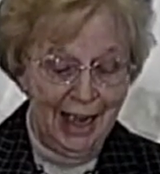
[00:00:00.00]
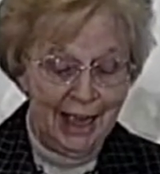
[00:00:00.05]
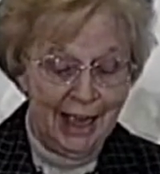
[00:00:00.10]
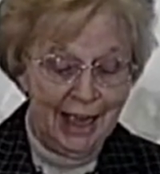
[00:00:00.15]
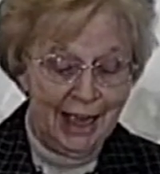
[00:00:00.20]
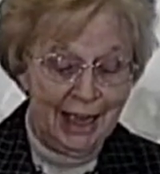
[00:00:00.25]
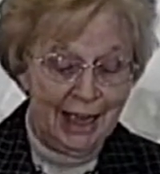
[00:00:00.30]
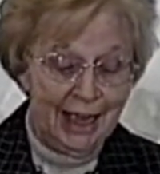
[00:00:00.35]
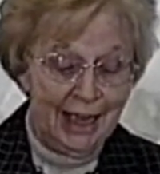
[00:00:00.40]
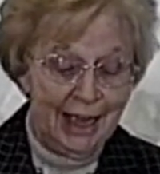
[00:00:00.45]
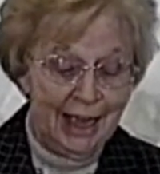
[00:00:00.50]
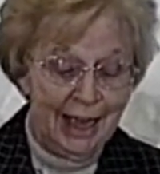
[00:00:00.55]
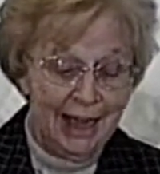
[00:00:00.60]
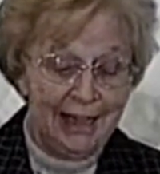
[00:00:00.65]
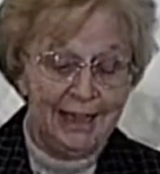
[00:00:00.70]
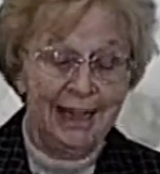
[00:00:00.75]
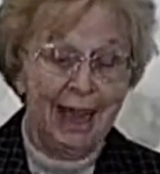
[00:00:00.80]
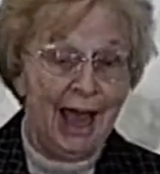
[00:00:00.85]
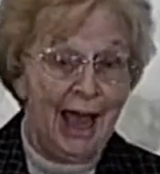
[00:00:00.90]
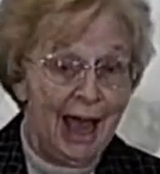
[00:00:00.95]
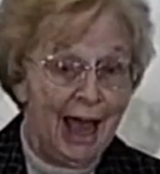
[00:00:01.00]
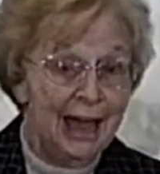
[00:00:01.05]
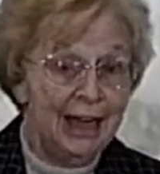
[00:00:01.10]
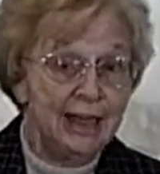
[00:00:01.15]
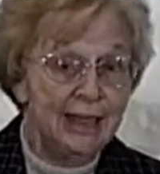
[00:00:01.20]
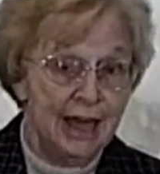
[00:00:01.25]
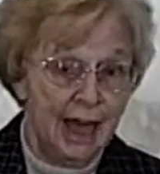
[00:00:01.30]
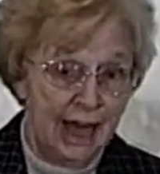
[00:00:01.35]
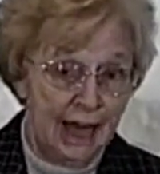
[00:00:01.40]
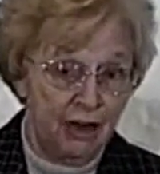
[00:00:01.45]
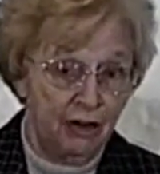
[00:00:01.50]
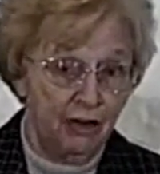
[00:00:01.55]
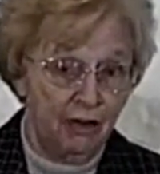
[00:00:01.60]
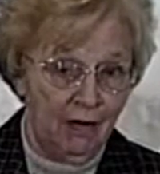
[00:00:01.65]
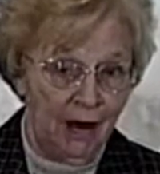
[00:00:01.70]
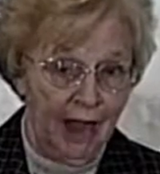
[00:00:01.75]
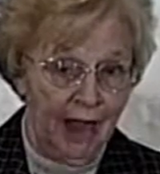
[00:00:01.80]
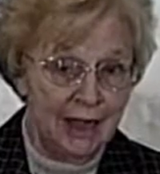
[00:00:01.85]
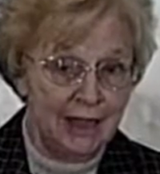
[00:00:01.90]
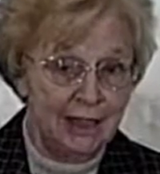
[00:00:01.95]
He is
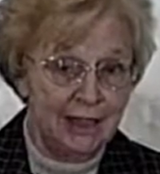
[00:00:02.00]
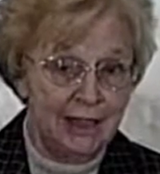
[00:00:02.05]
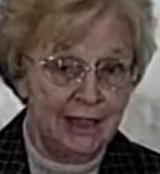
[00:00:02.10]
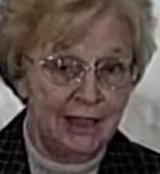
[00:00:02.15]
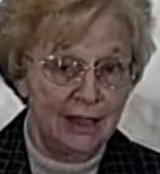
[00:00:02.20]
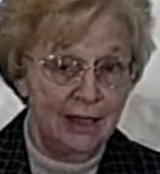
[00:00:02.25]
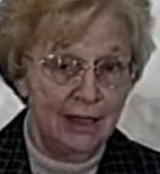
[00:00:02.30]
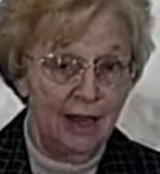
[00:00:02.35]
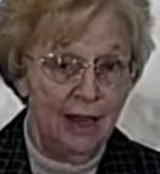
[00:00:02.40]
Antichrist